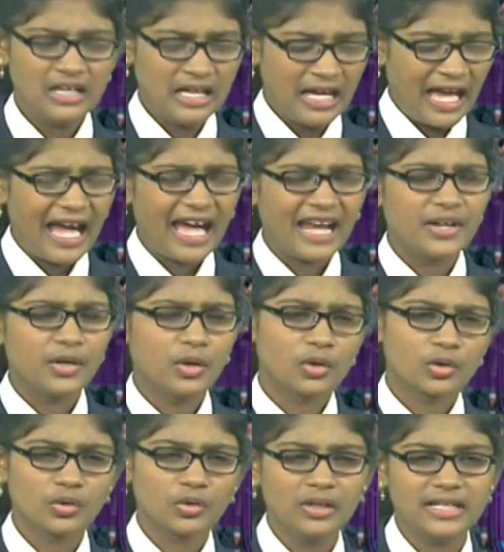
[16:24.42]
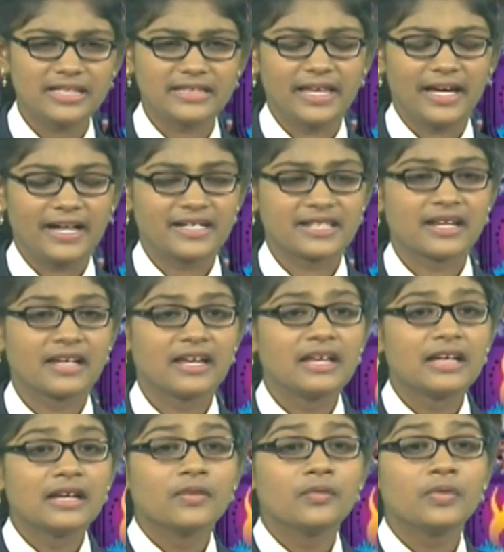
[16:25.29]
And not only that,
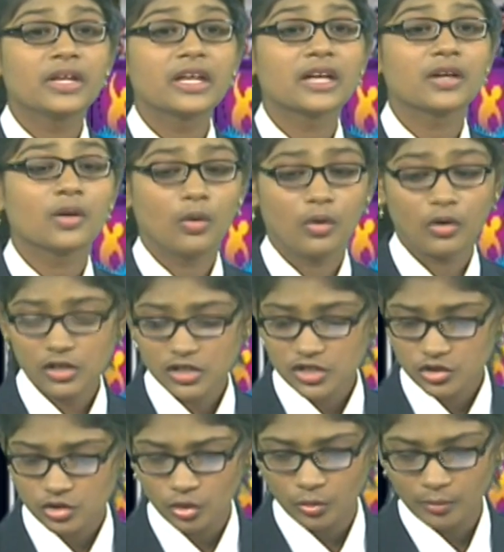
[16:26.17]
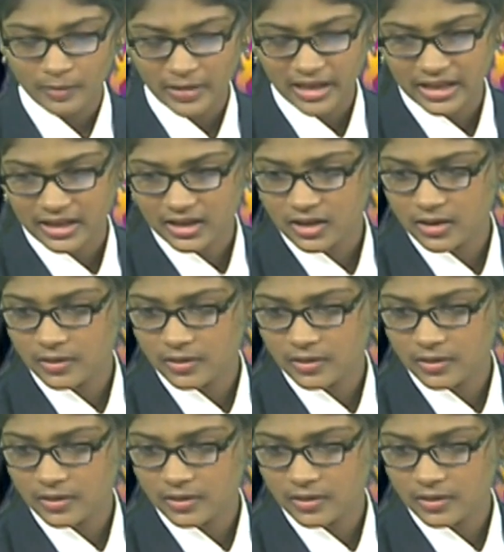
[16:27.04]
we can also make